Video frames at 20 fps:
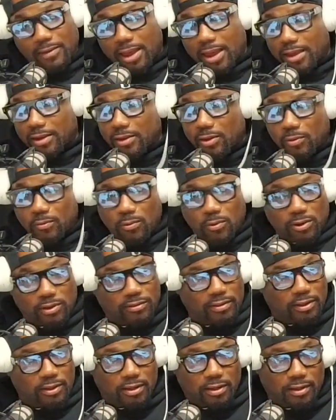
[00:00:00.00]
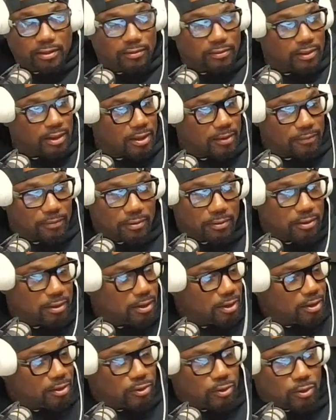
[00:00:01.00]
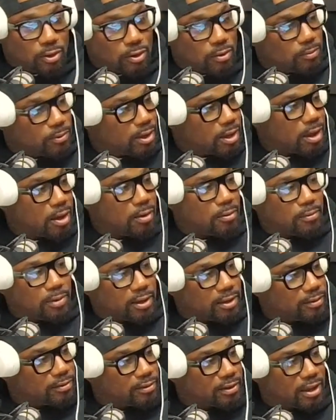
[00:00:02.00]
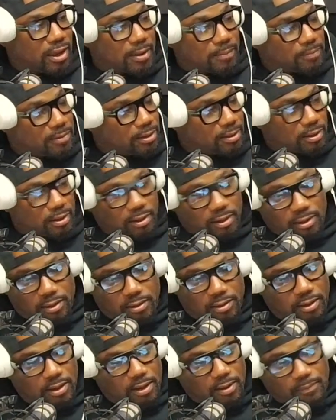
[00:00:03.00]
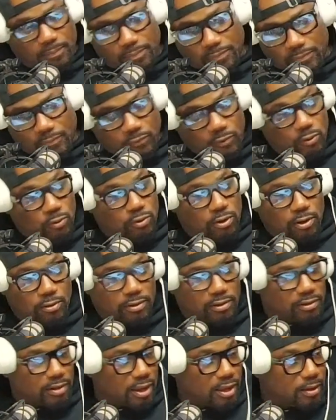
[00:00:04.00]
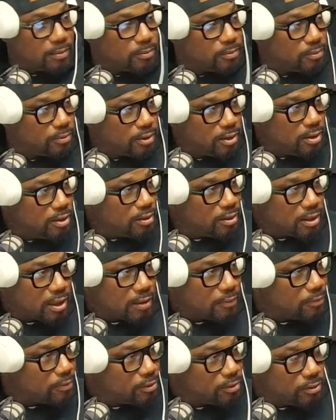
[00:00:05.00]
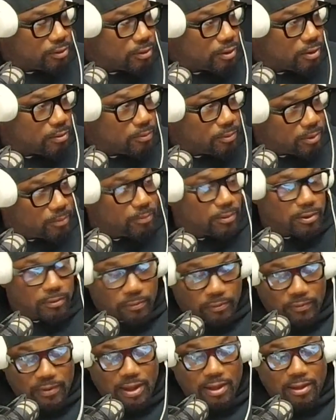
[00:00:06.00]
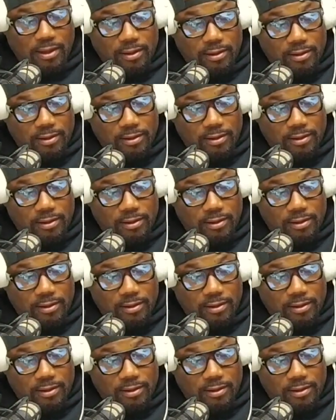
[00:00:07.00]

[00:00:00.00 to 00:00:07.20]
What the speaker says: had no wants and needs. Never, we always kept clean, kept food on the table. Never, we was fine.